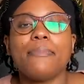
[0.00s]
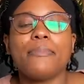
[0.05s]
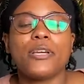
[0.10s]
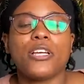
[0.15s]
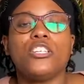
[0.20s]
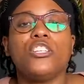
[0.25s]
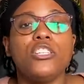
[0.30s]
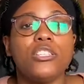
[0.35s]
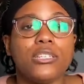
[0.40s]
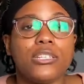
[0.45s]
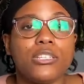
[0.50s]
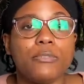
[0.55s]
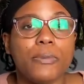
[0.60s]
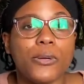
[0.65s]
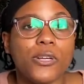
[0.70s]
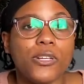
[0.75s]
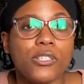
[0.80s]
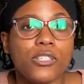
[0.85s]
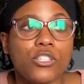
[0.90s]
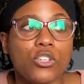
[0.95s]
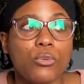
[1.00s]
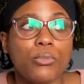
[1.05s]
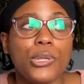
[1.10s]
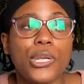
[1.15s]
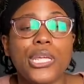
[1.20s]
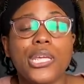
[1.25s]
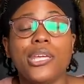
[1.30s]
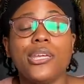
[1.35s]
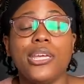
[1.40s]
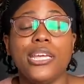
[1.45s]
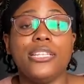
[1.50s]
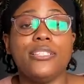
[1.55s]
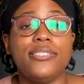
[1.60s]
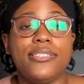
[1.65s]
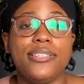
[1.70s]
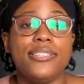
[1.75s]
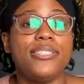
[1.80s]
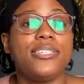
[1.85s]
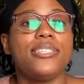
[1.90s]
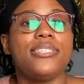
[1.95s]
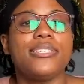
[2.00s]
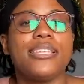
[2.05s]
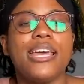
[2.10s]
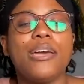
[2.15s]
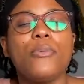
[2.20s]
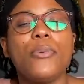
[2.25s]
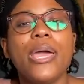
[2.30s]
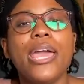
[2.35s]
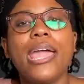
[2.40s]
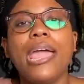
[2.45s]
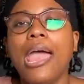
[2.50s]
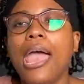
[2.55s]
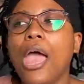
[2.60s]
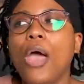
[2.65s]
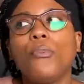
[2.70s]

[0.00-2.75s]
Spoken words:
because she's experienced so many instances that way.